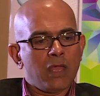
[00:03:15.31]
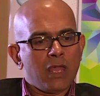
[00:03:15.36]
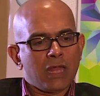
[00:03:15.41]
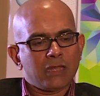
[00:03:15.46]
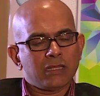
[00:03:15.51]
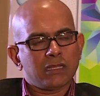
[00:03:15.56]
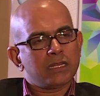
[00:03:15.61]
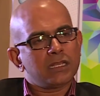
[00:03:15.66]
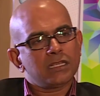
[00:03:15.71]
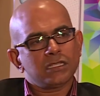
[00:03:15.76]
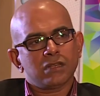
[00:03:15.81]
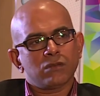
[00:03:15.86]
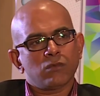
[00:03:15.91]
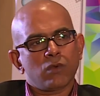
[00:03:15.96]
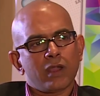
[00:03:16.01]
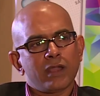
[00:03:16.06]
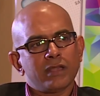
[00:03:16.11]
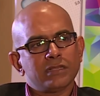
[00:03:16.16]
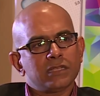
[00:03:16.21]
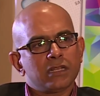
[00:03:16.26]
And the reason
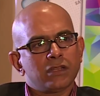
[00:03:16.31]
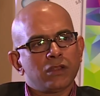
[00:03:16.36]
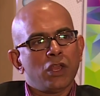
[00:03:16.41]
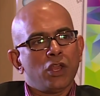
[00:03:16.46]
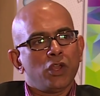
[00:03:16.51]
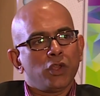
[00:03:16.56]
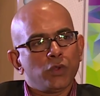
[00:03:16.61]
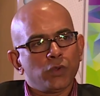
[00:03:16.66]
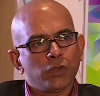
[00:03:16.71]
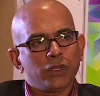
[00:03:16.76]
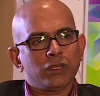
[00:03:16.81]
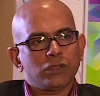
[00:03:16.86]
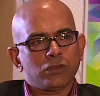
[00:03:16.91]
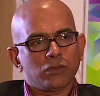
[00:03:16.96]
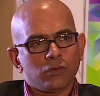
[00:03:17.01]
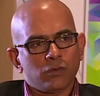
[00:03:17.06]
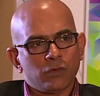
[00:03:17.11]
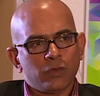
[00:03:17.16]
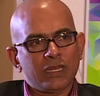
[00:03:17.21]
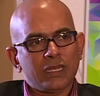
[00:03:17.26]
why is that we need
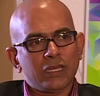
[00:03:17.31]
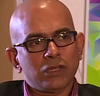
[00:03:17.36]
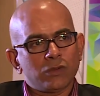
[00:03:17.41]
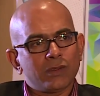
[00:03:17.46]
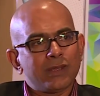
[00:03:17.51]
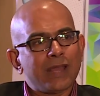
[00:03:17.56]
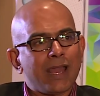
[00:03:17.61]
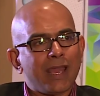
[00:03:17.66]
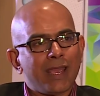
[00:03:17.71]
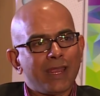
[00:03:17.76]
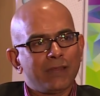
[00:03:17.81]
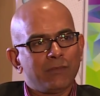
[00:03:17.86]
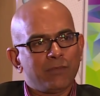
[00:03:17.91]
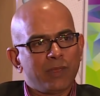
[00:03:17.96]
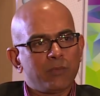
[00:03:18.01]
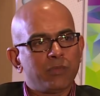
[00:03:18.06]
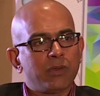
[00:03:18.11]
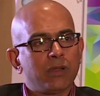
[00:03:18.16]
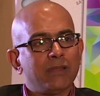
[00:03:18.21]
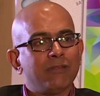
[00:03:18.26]
to guide people.